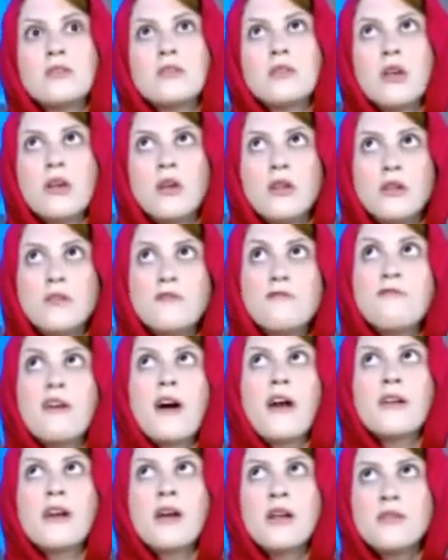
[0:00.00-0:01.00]

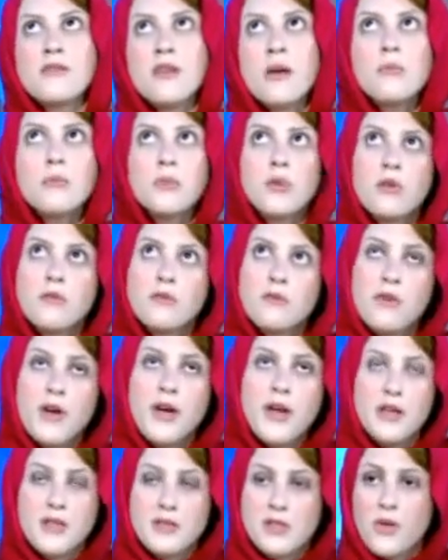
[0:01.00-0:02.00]
infinite number of
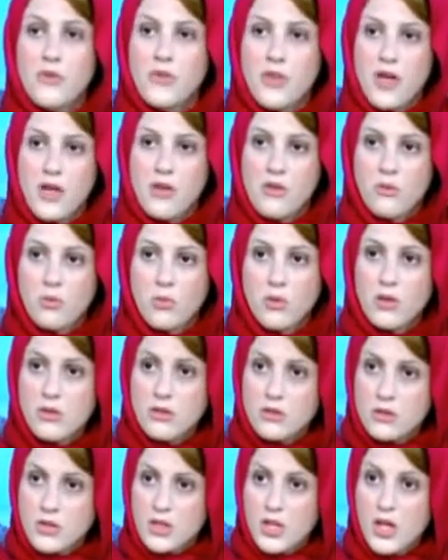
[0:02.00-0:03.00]
writers out there in the
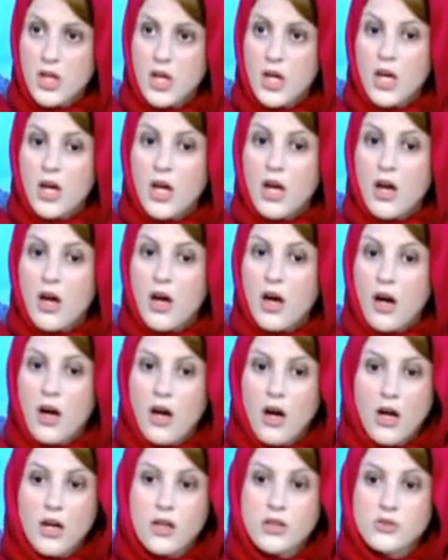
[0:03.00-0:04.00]
world.
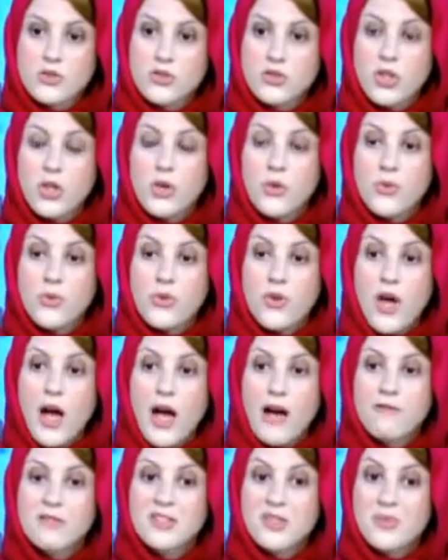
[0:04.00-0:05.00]
So you
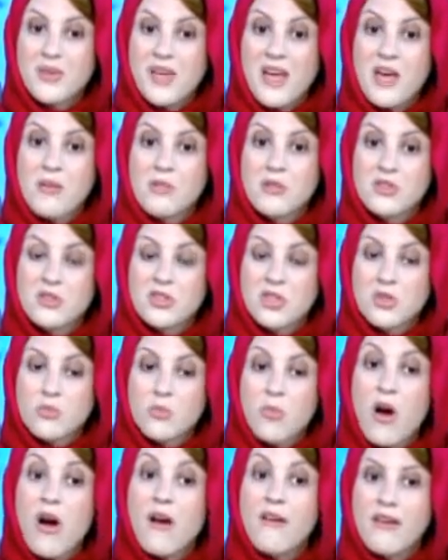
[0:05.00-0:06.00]
have to be able to
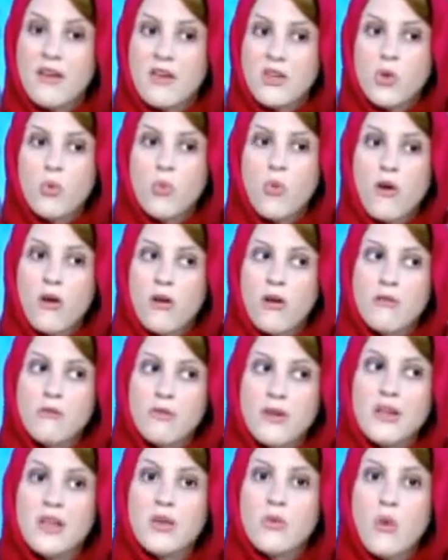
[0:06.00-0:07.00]
market your work
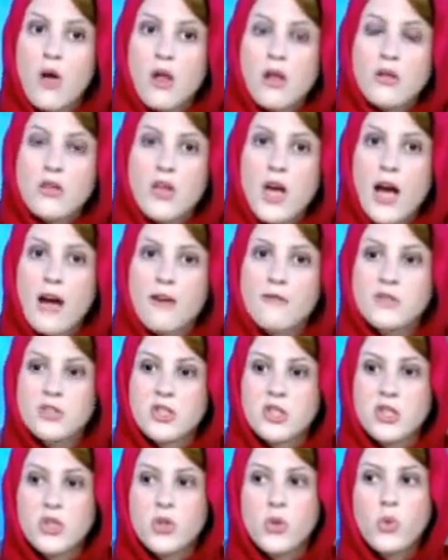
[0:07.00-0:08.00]
really well. You have
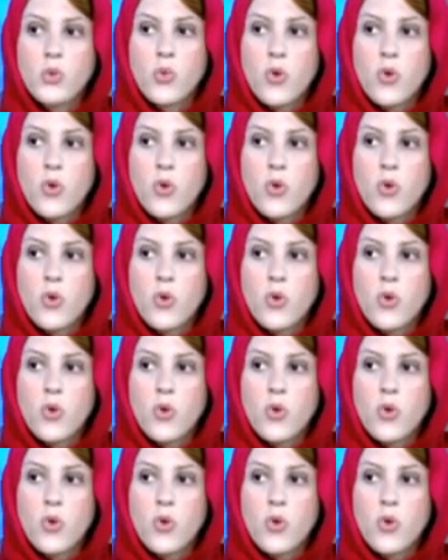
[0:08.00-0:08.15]
to